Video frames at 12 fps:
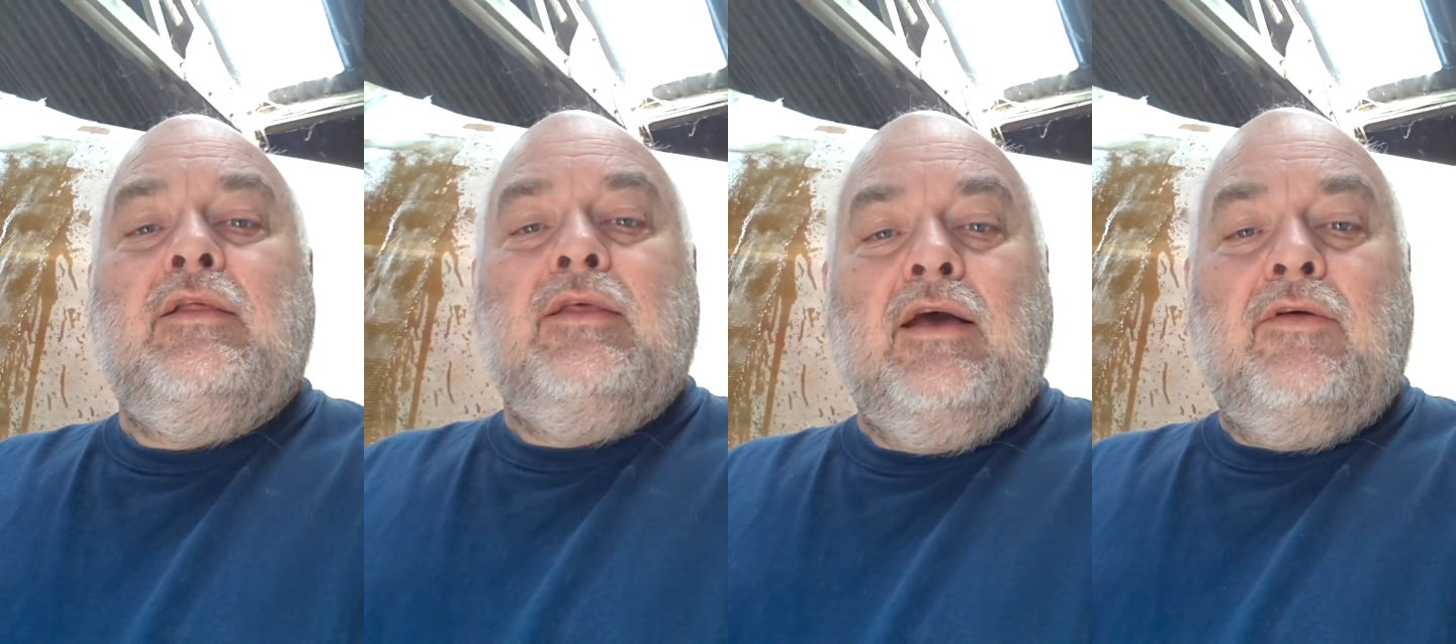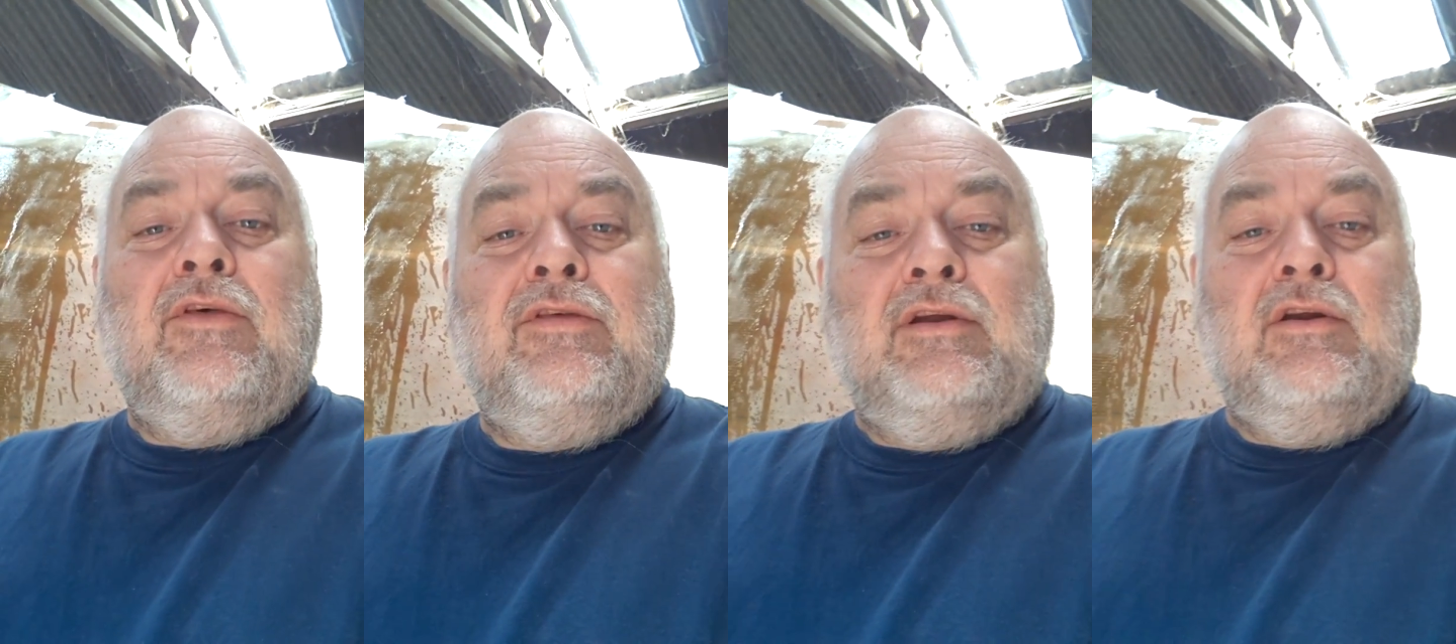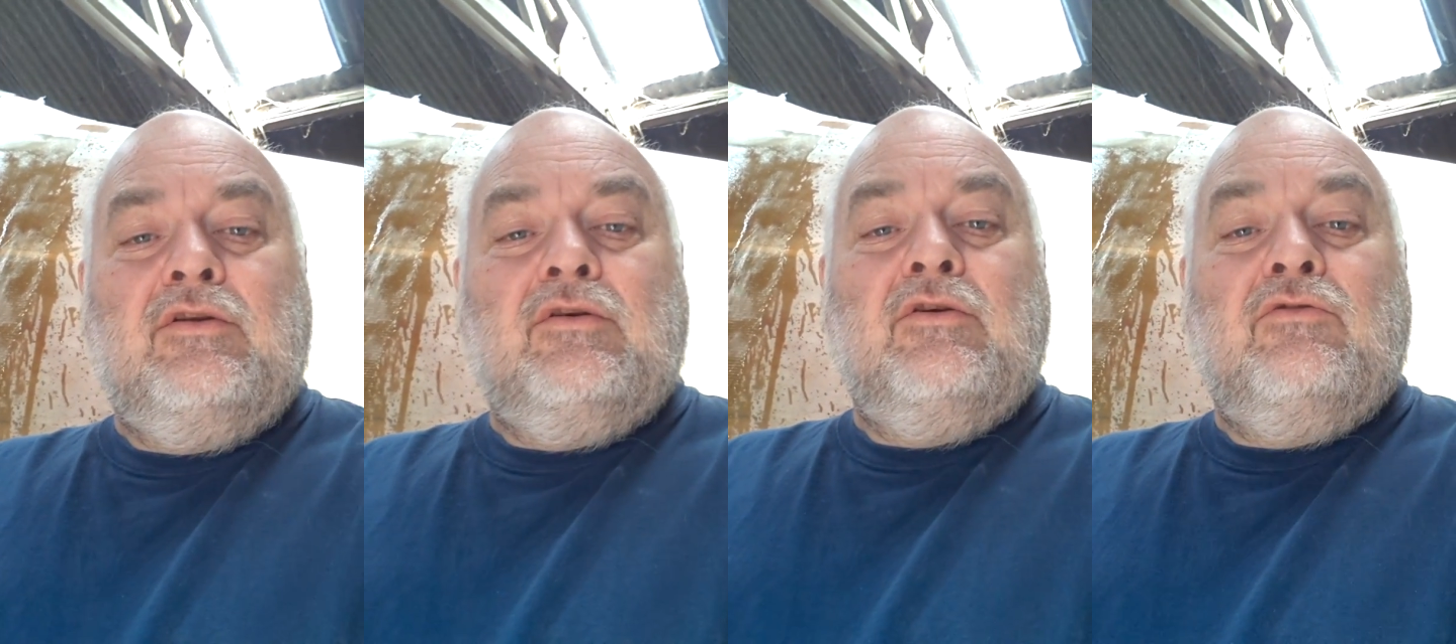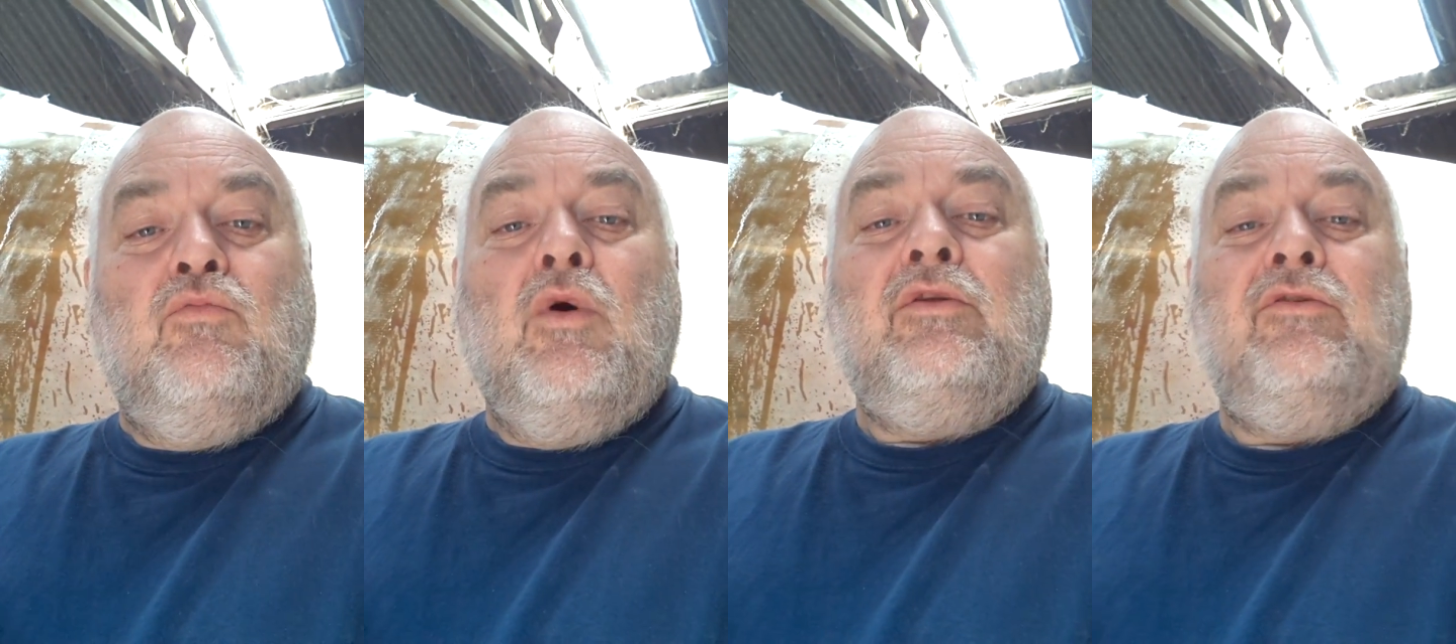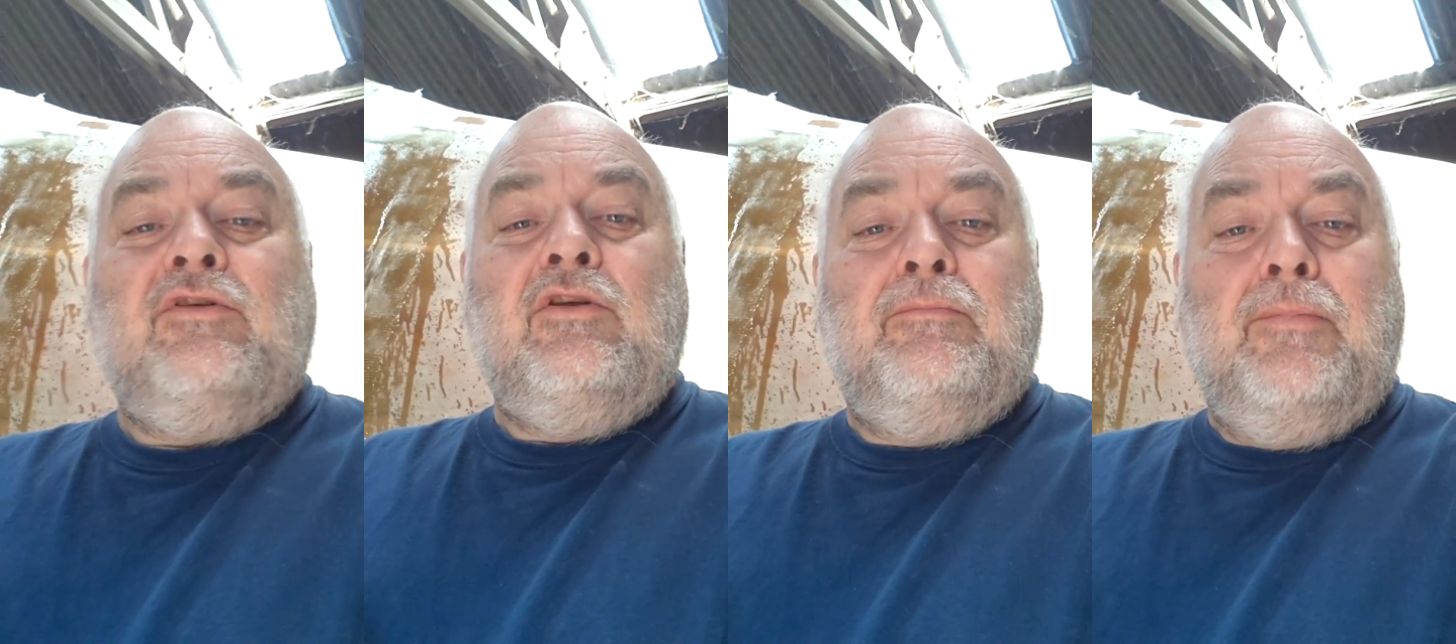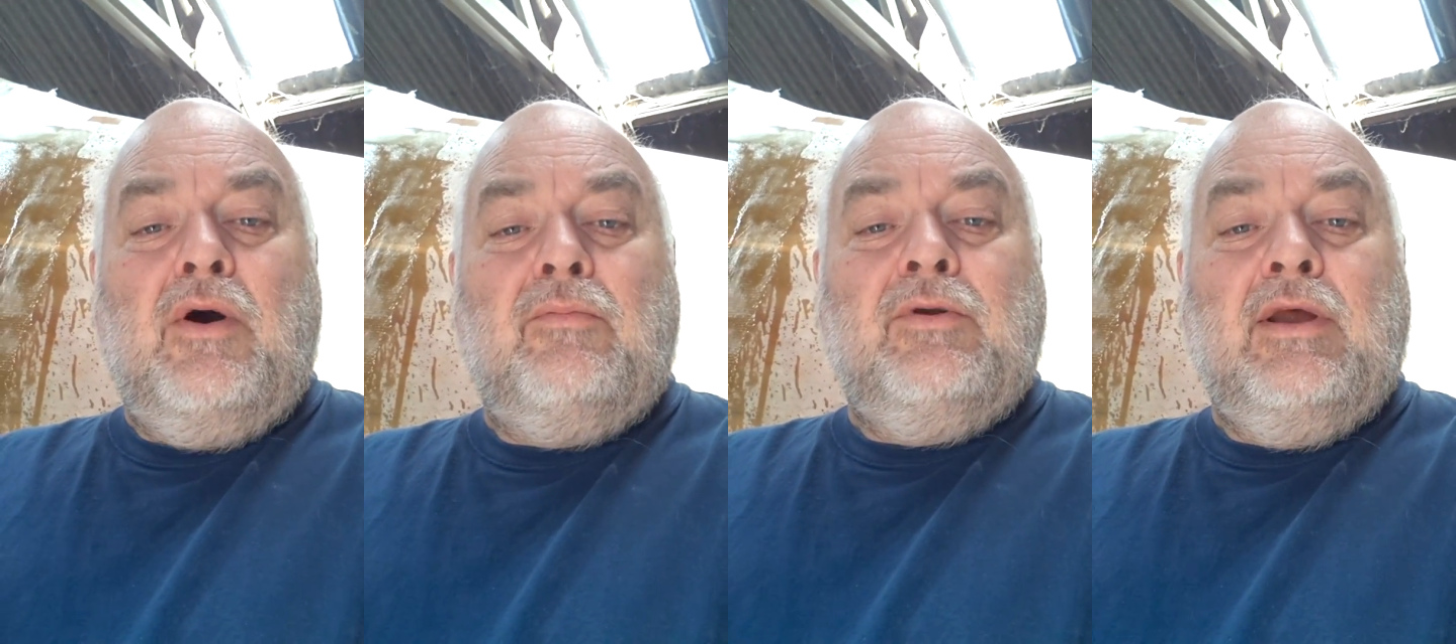The other thing to do is, once it's
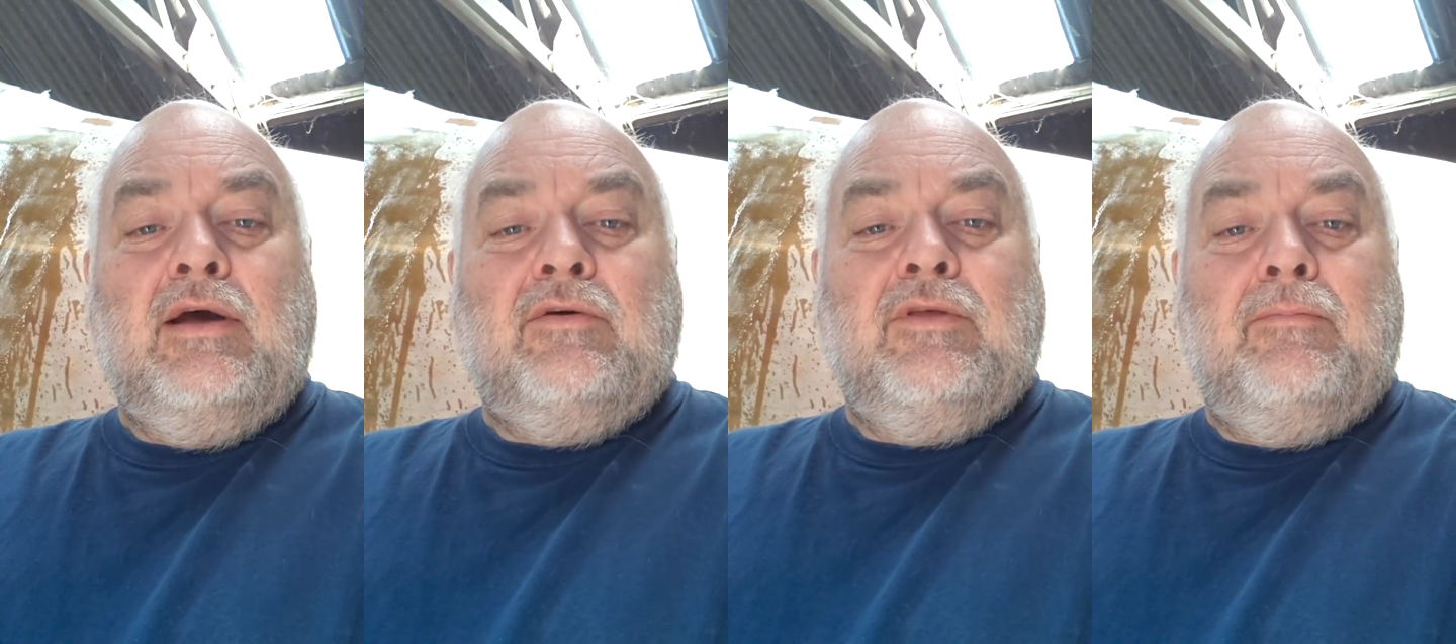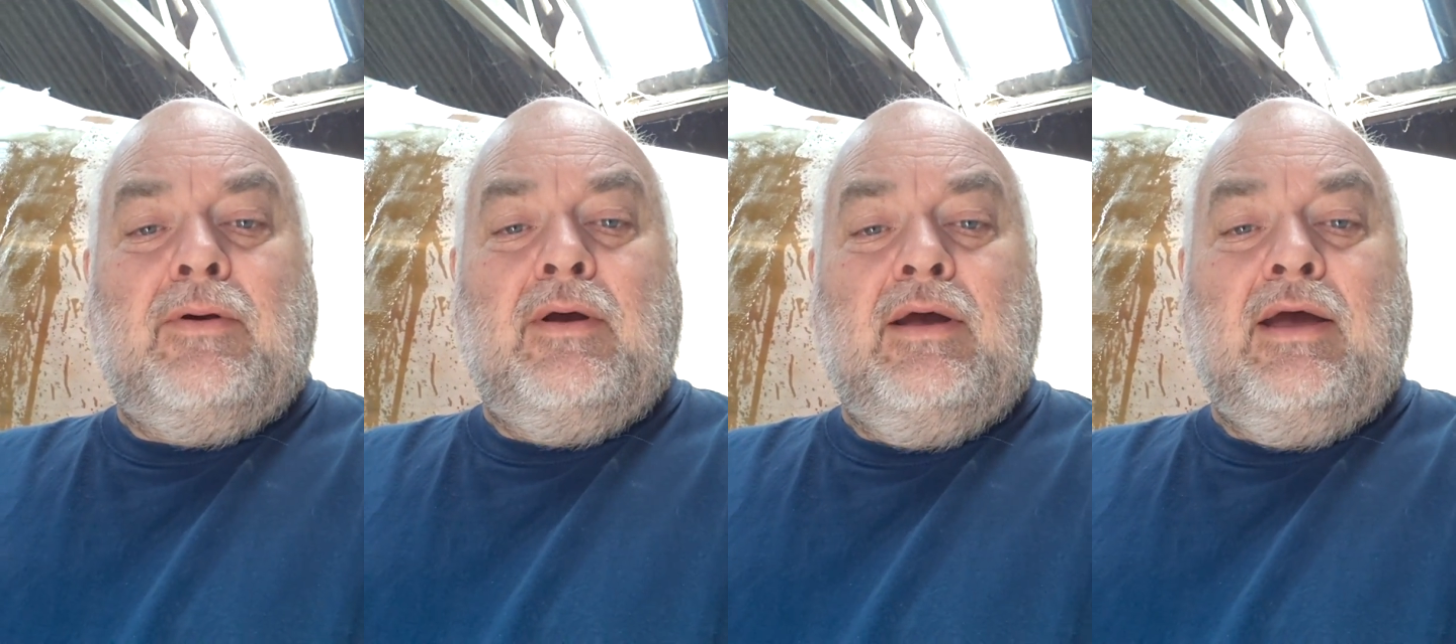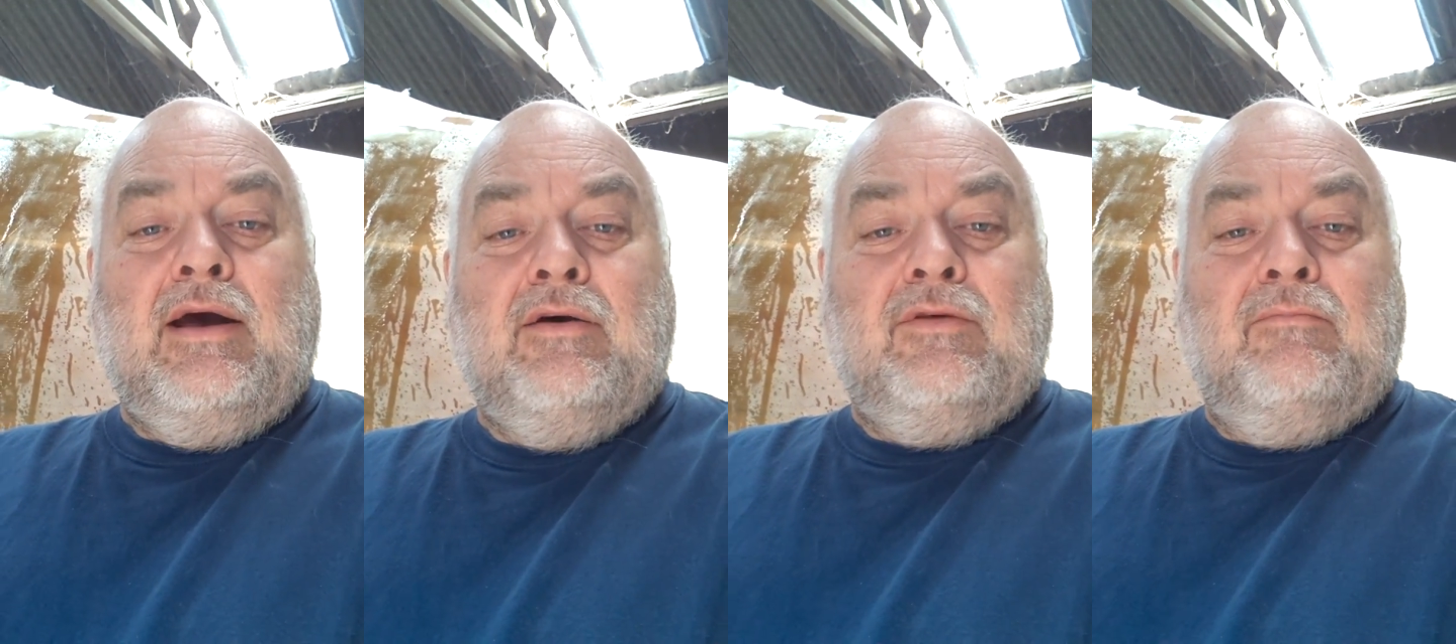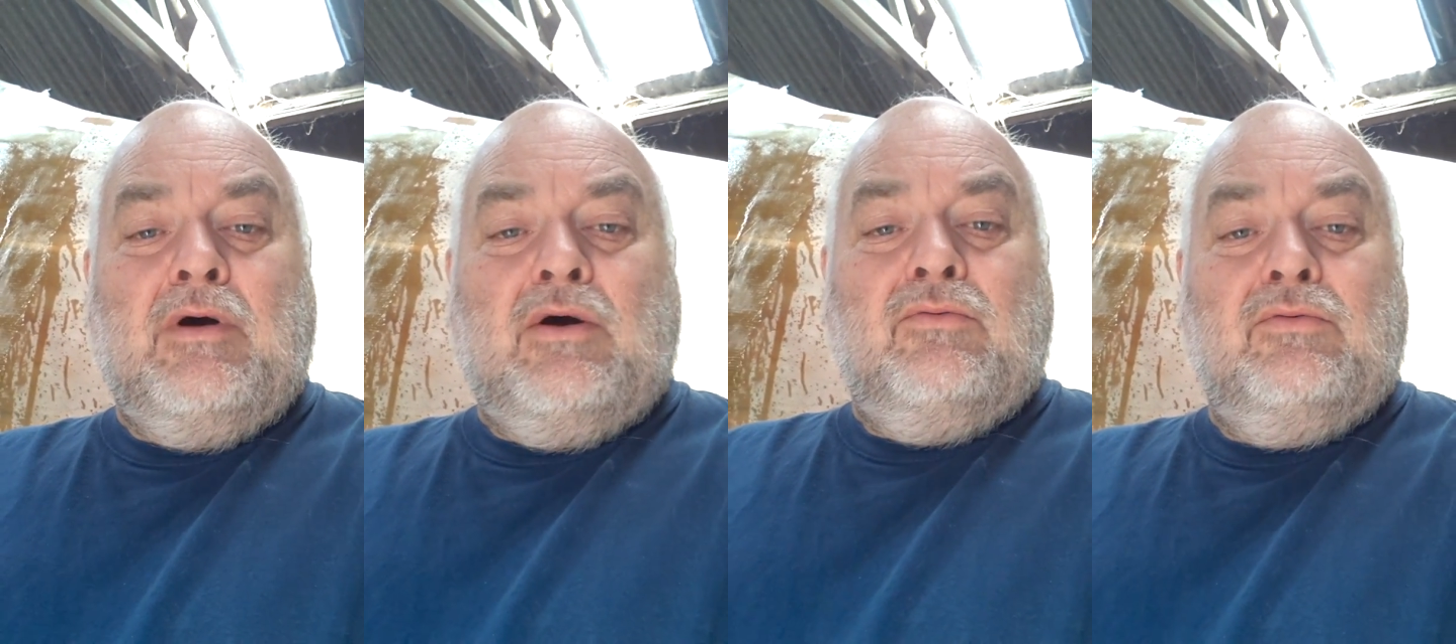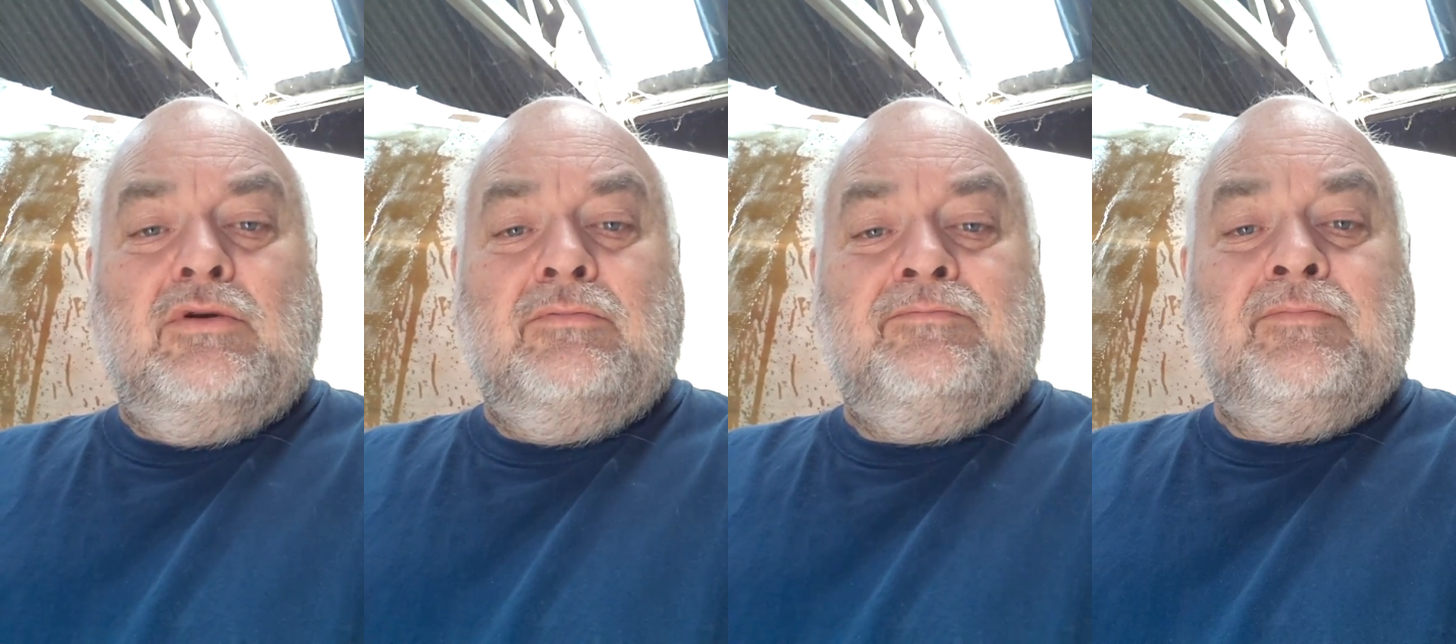popped out of the mould,